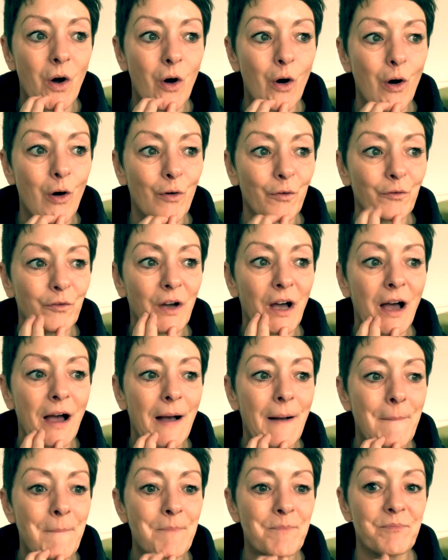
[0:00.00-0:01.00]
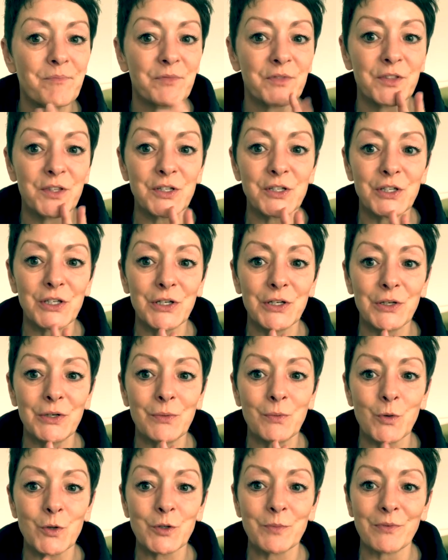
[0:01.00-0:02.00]
of the
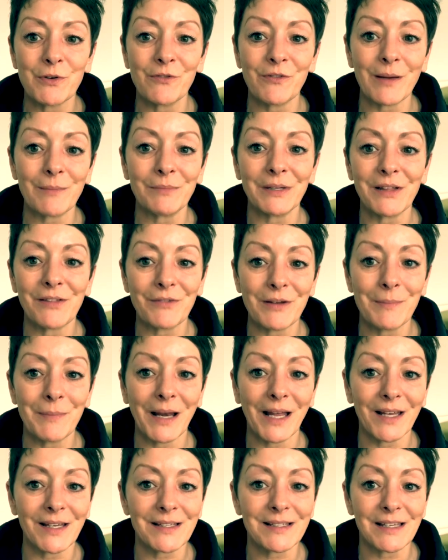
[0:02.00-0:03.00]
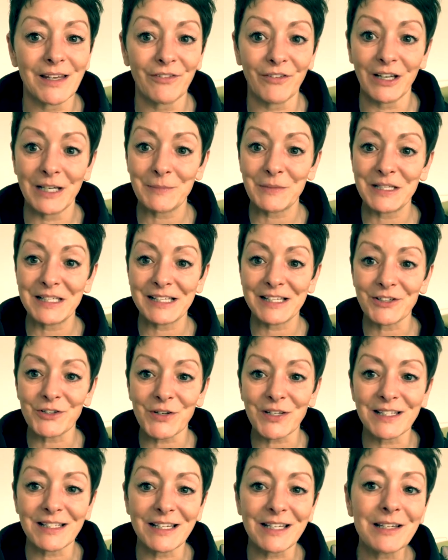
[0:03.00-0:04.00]
two waterproof MP3 players, if anybody's
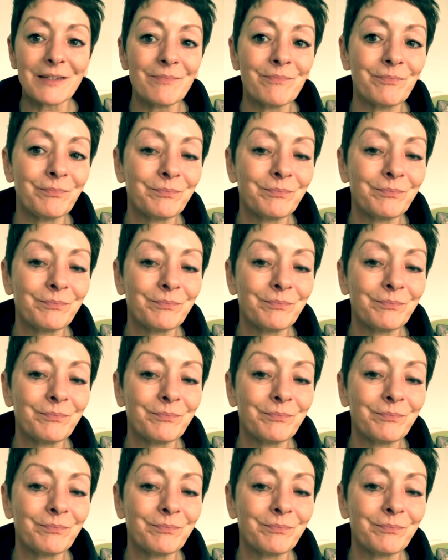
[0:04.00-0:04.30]
interested.